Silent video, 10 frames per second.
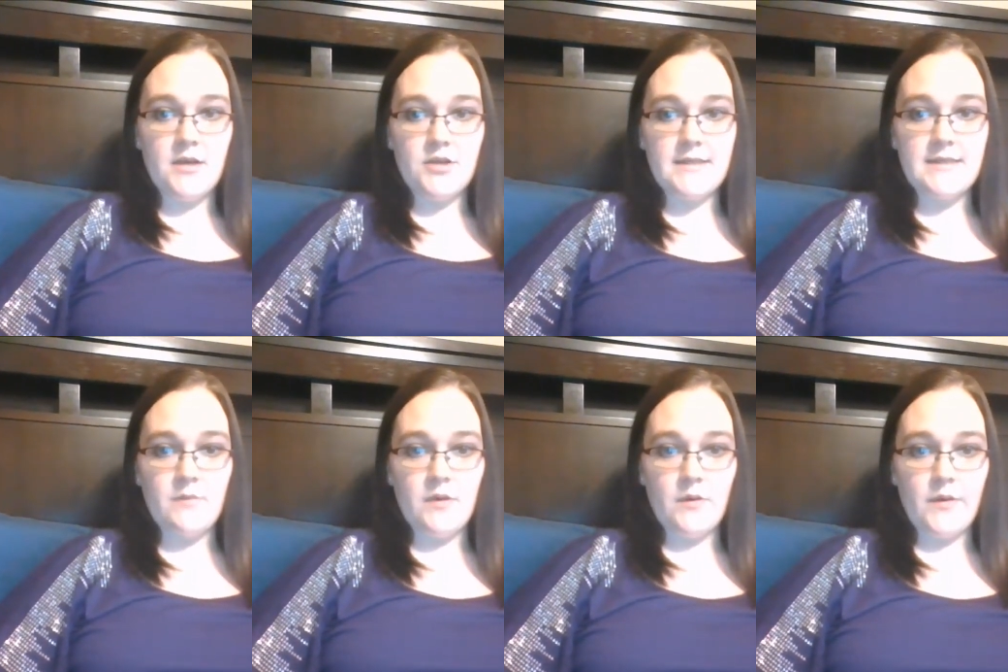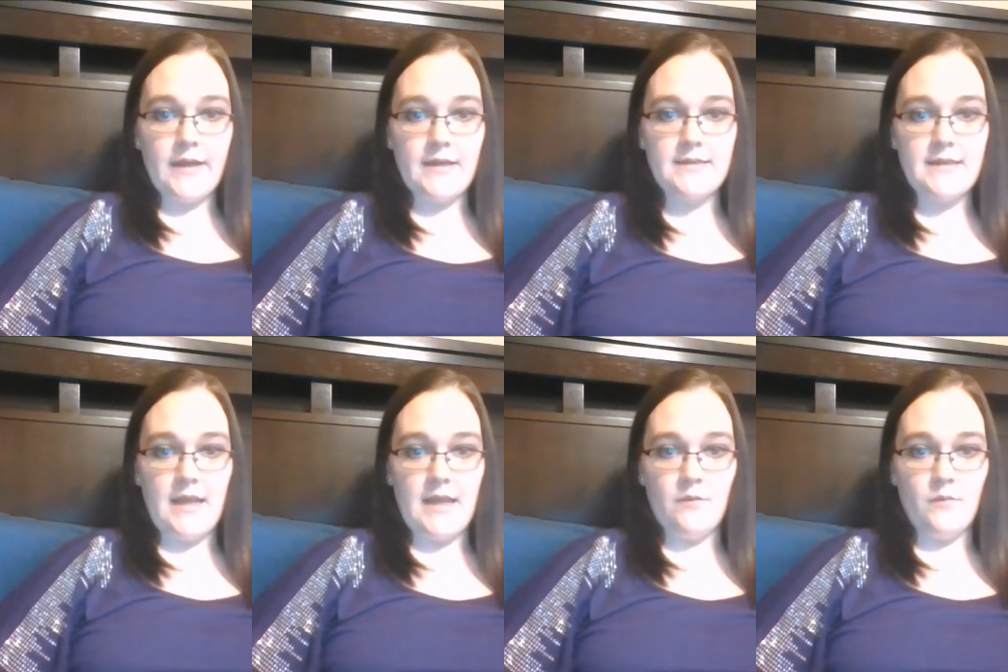Trust and Malloy
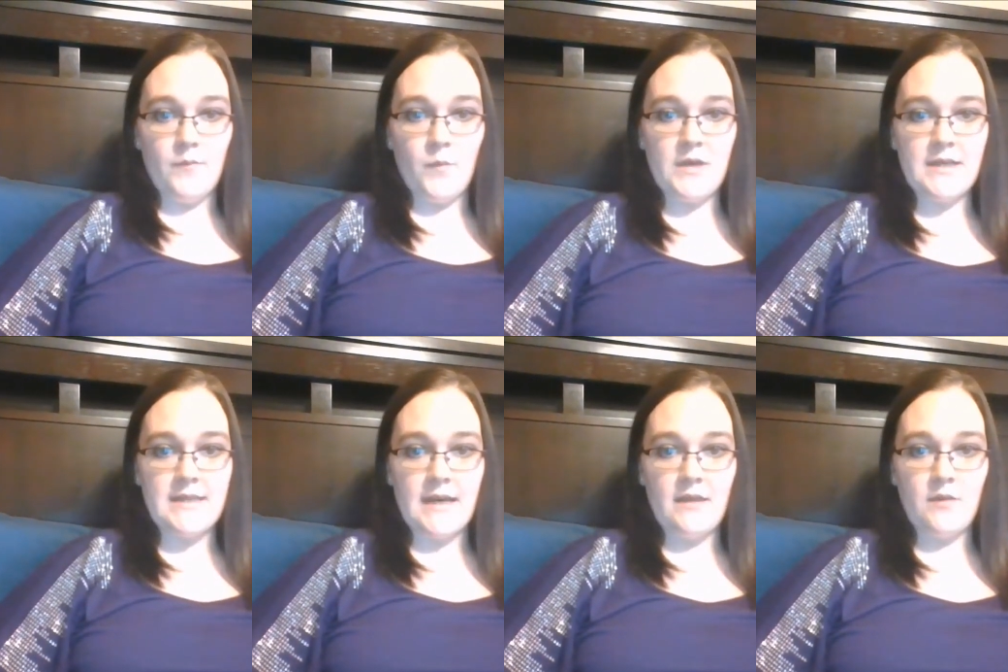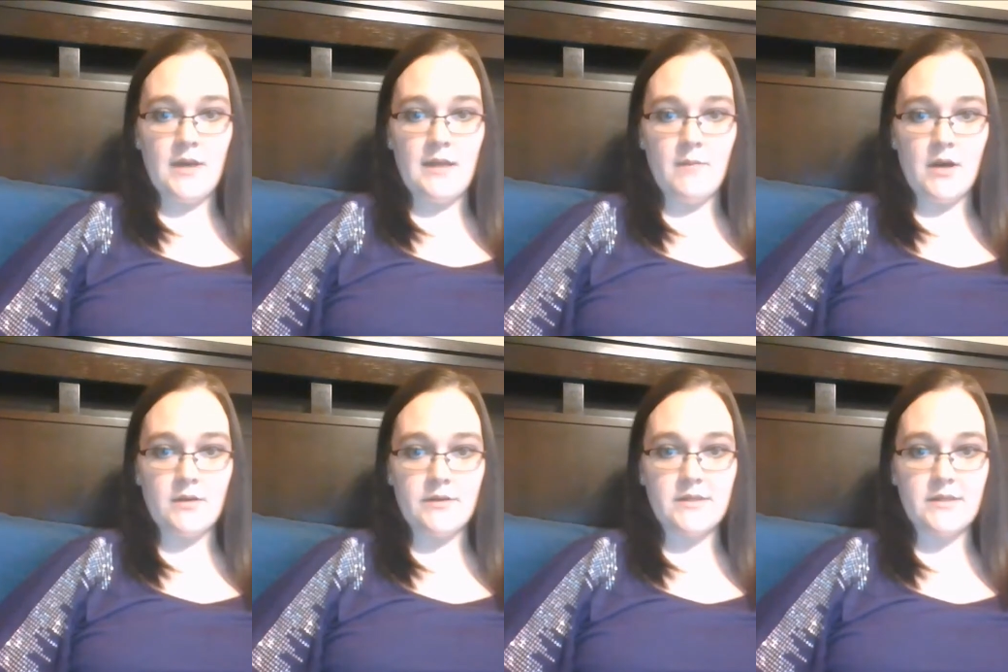state, when designing 3D
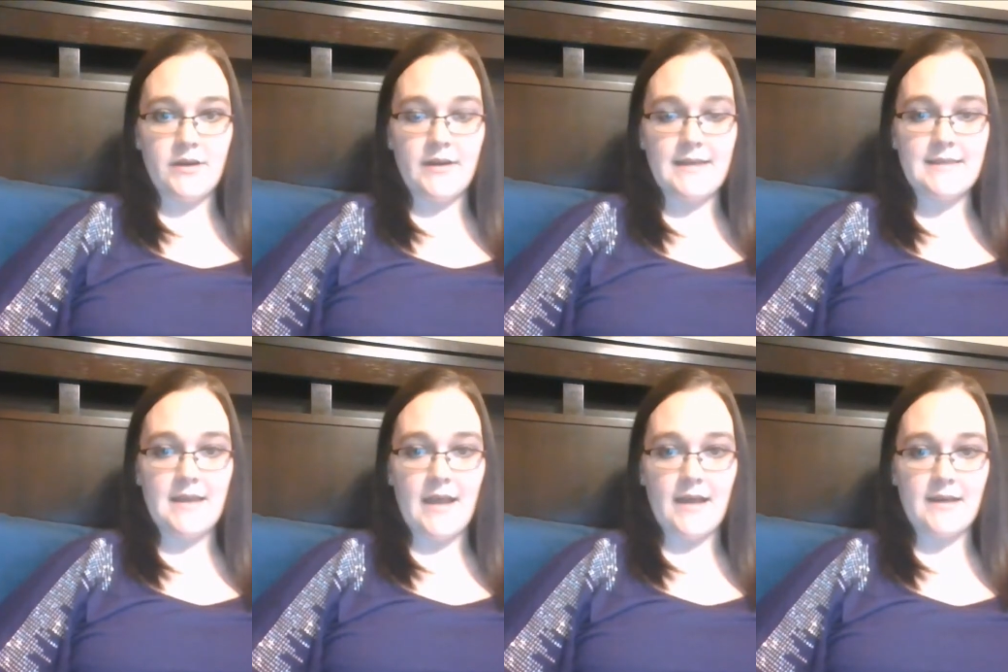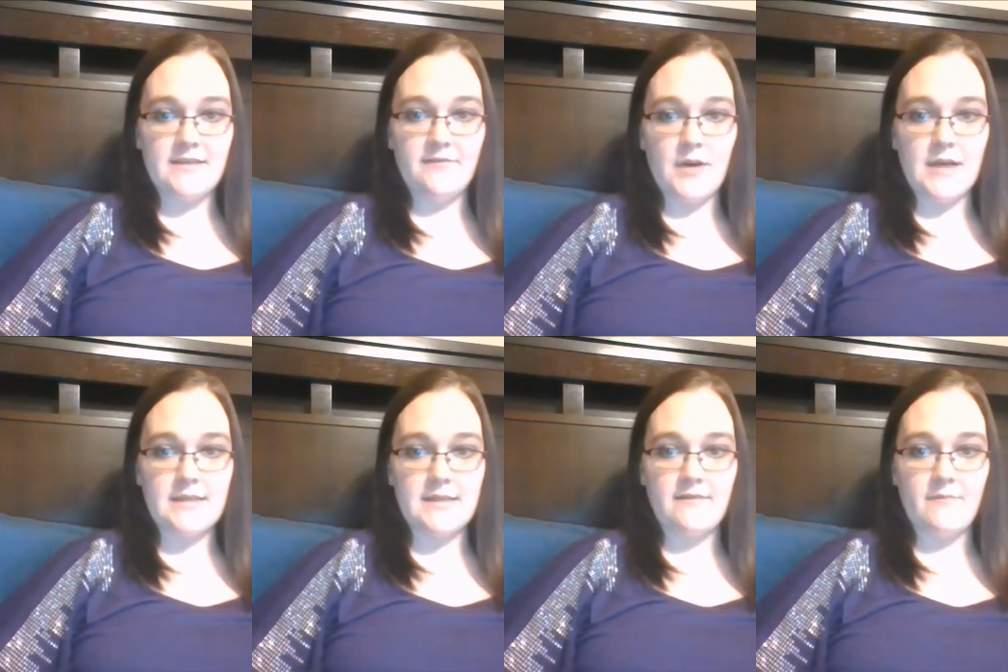models, learning is an active
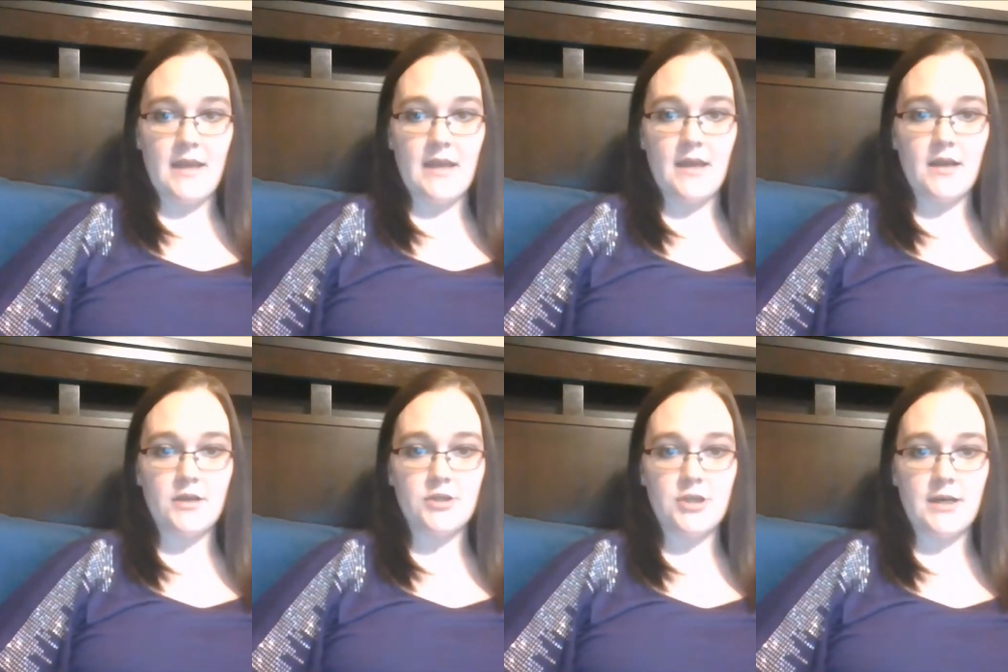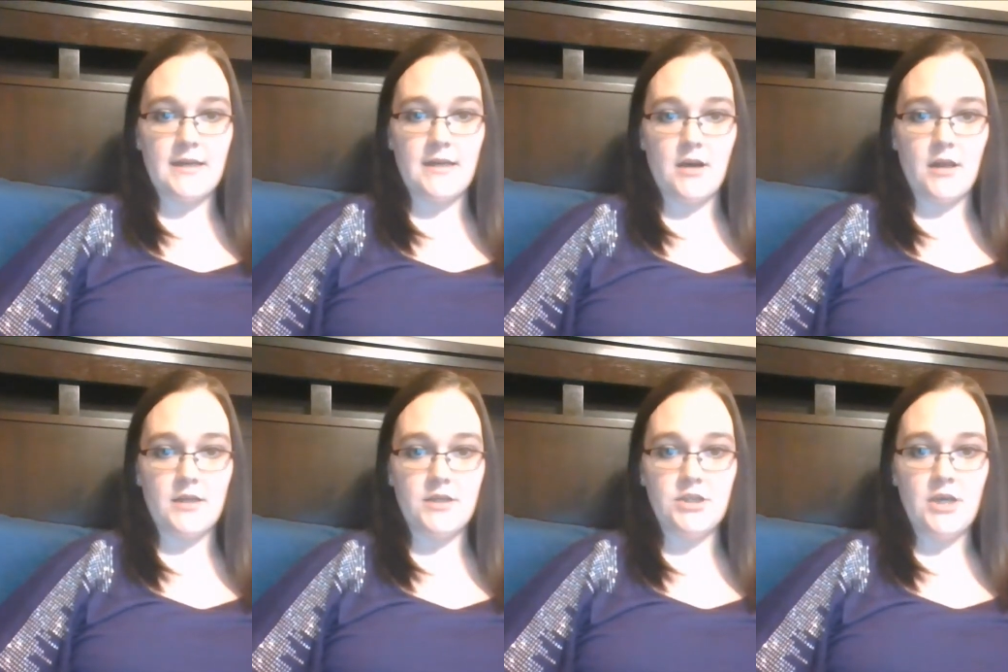process of making and constructing
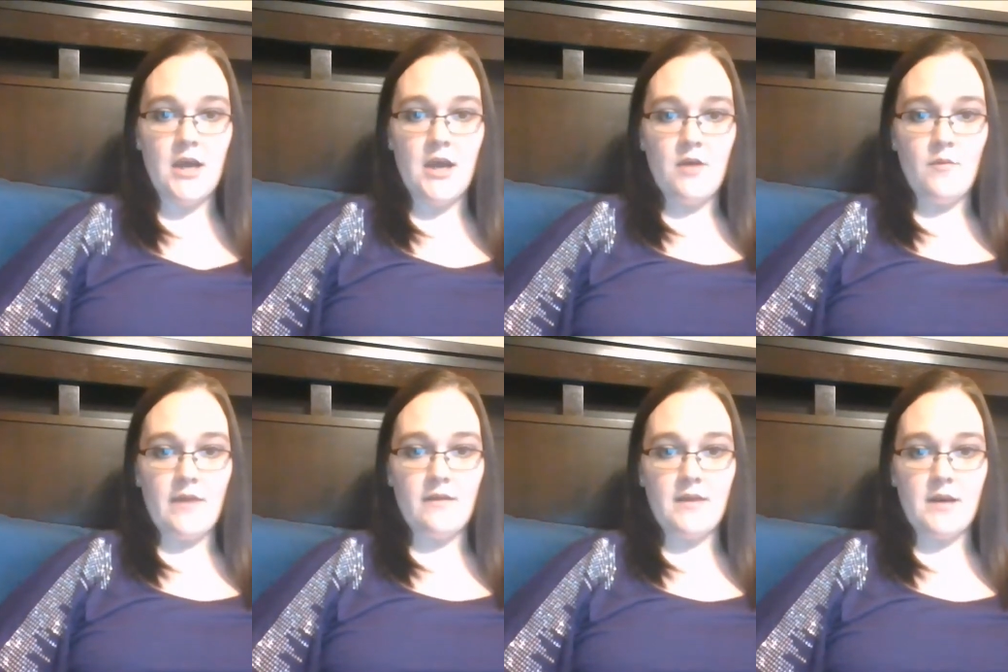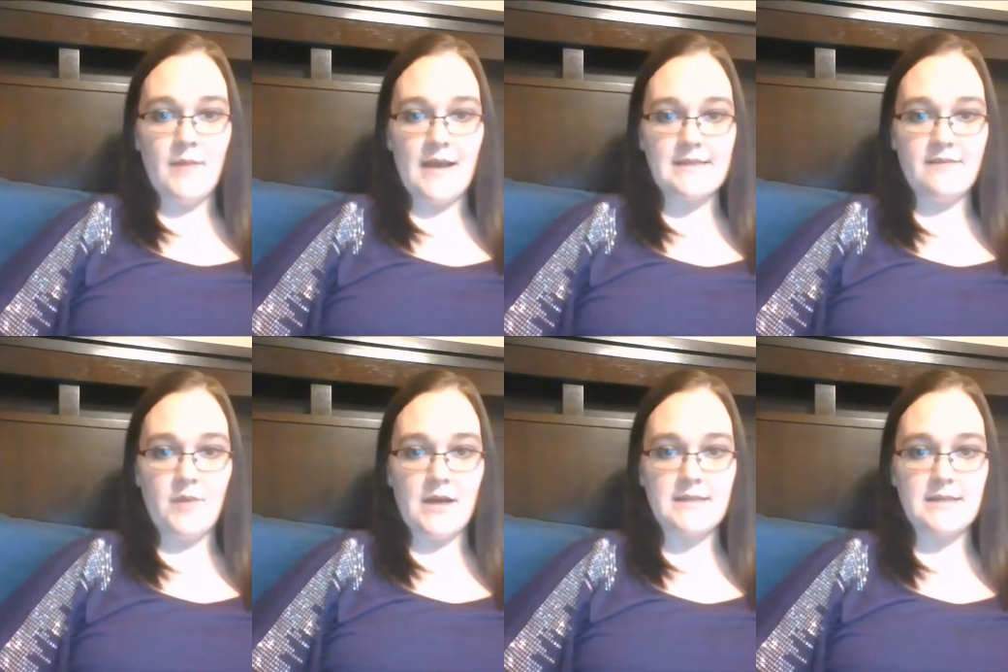knowledge rather than a passive
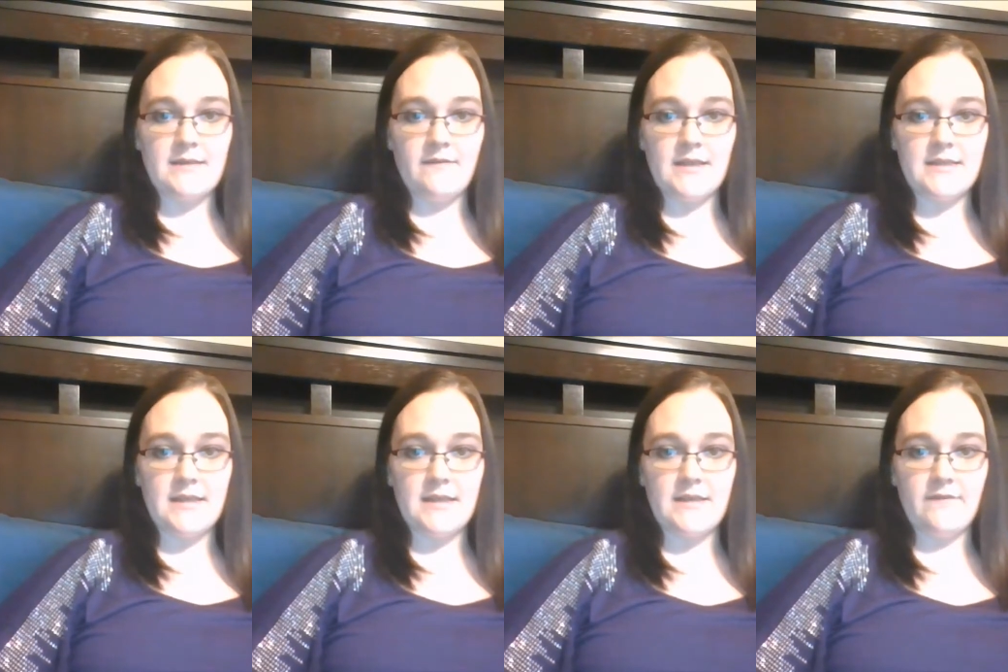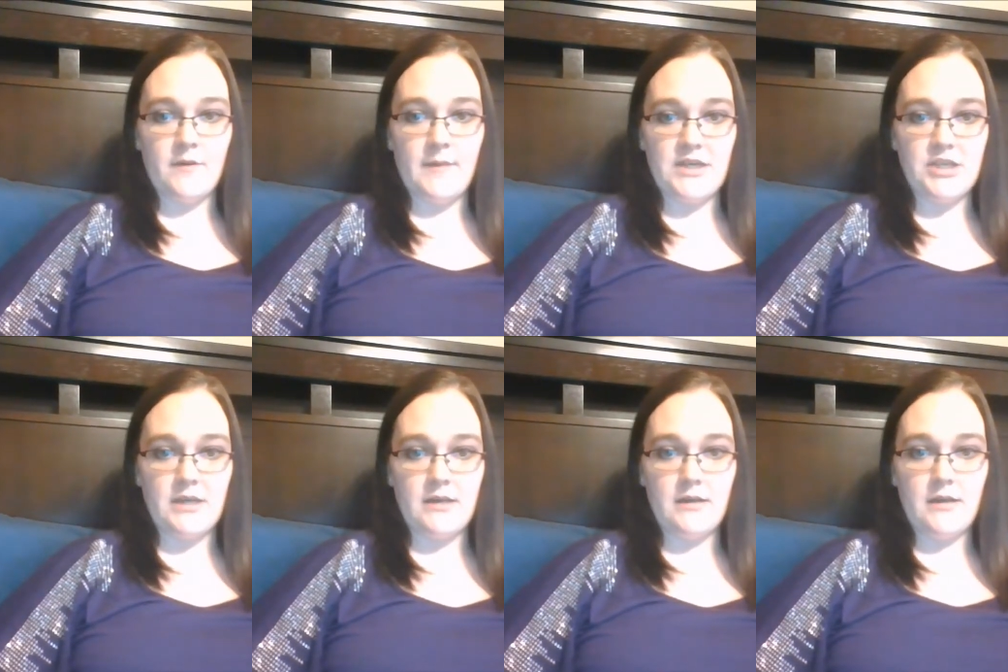process of listening to information.